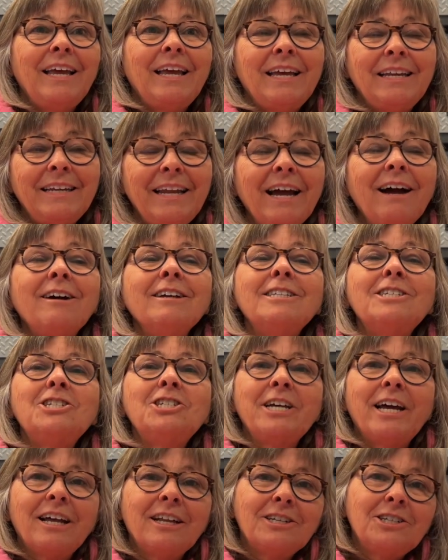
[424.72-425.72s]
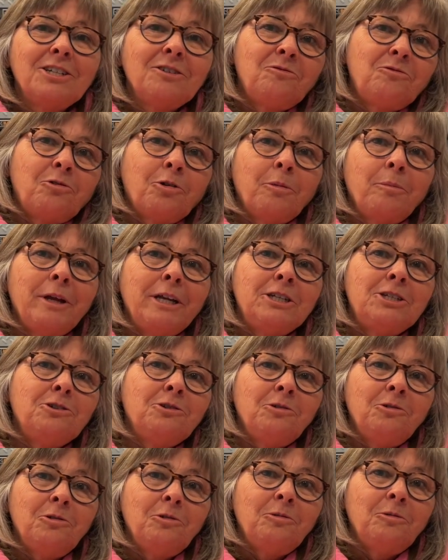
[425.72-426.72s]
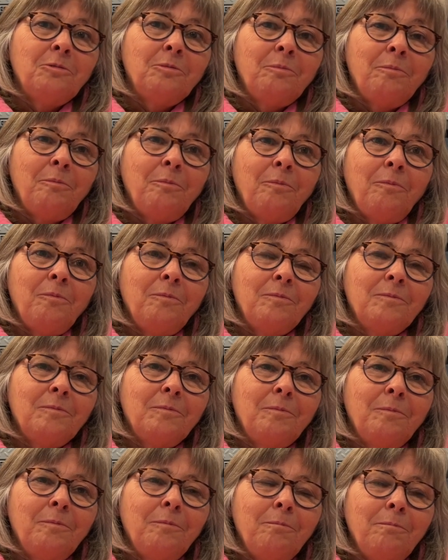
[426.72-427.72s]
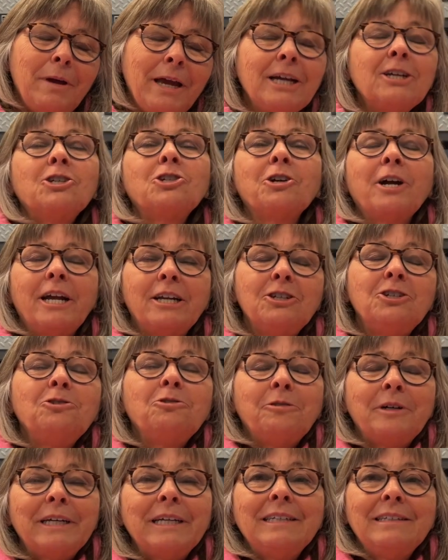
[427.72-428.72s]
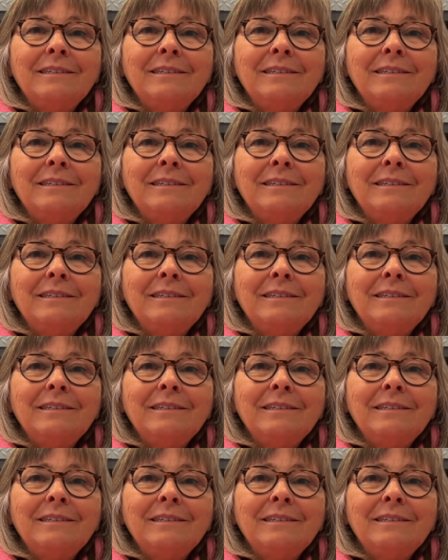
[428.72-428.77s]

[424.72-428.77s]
And now it's challenging for me to make sure I do it.